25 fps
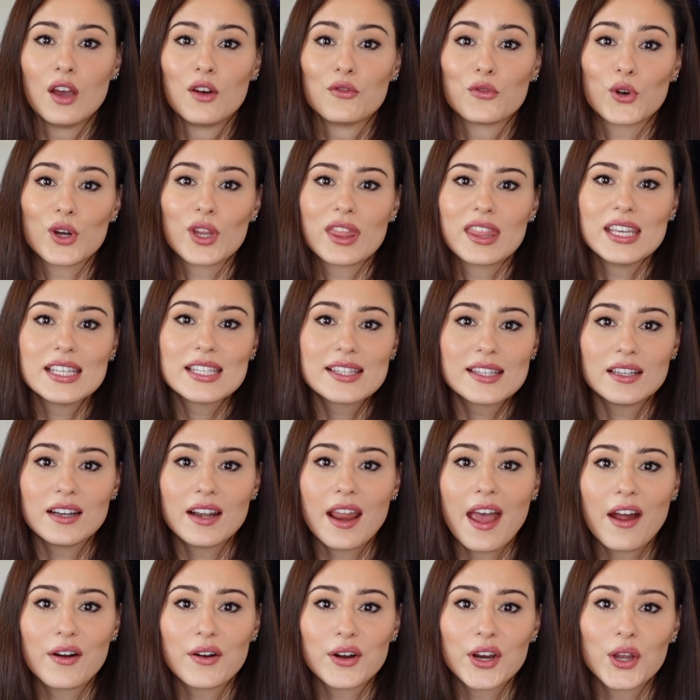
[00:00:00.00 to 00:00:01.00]
For this
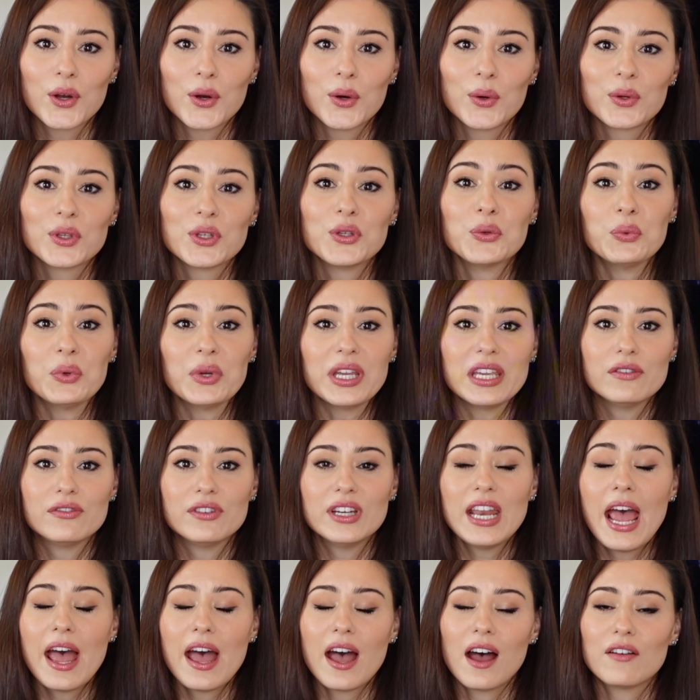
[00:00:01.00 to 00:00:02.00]
scenario, you
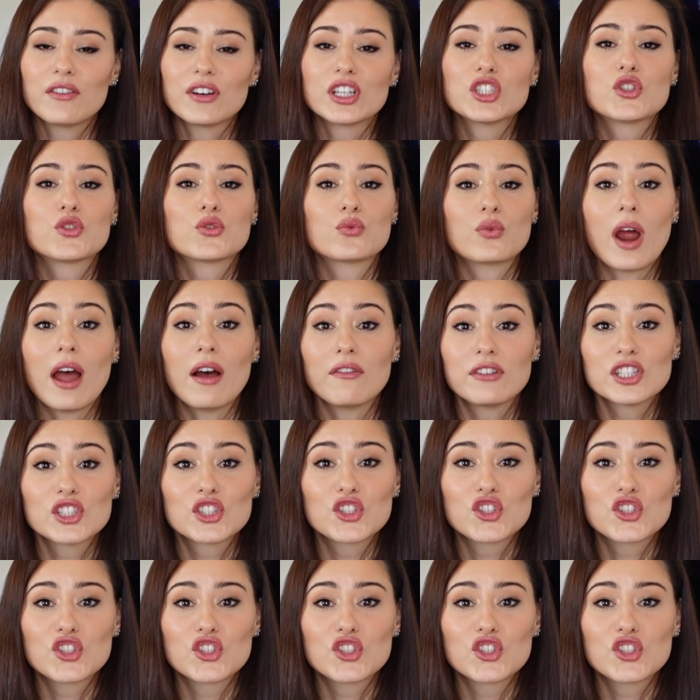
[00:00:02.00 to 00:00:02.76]
even have a travel